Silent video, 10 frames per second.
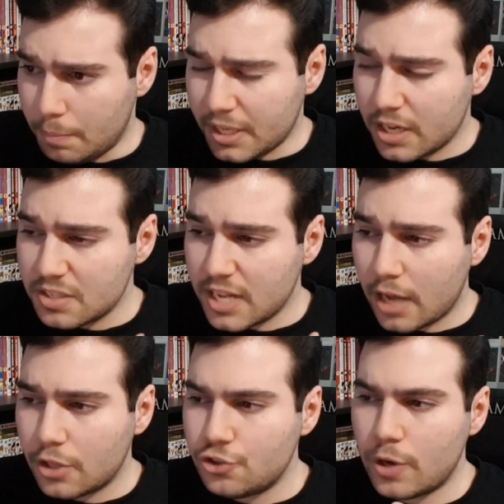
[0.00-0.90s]
because
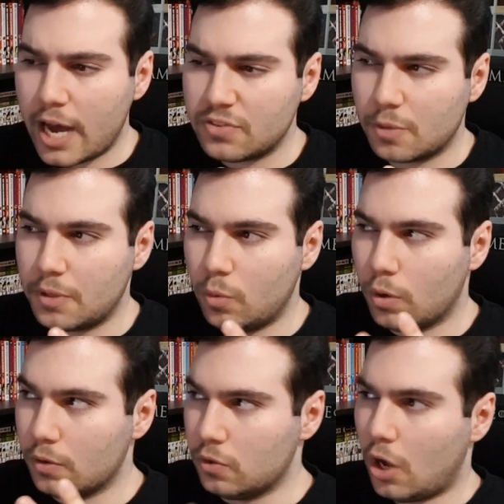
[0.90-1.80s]
now that you have something
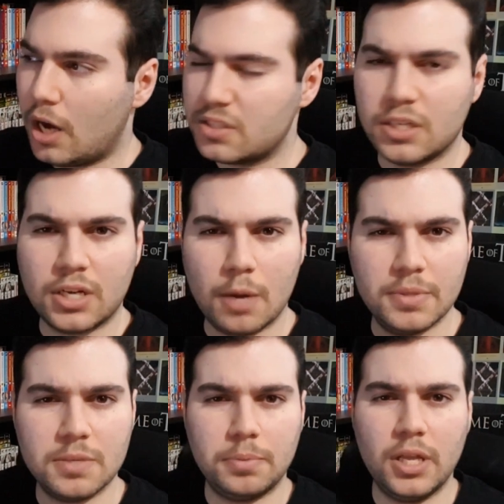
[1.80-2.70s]
where Law is gonna
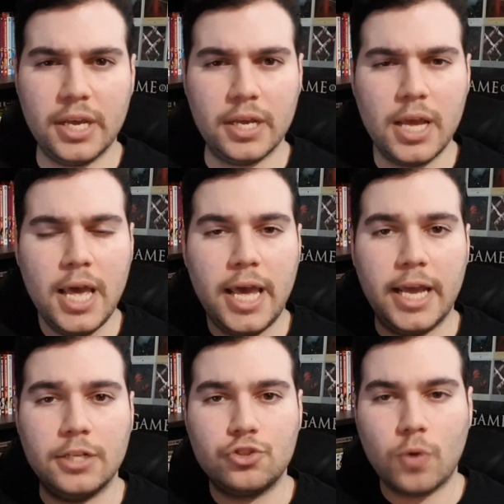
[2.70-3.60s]
come into play
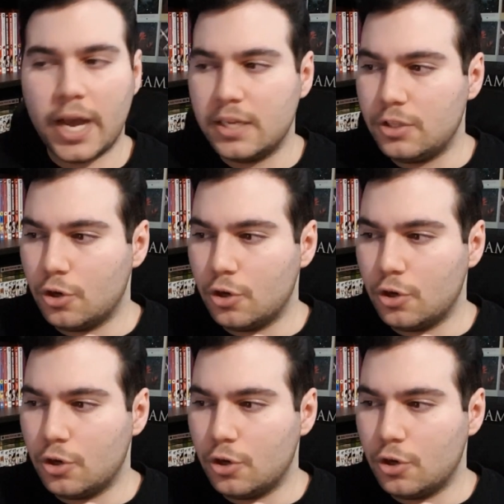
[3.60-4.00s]
and try and,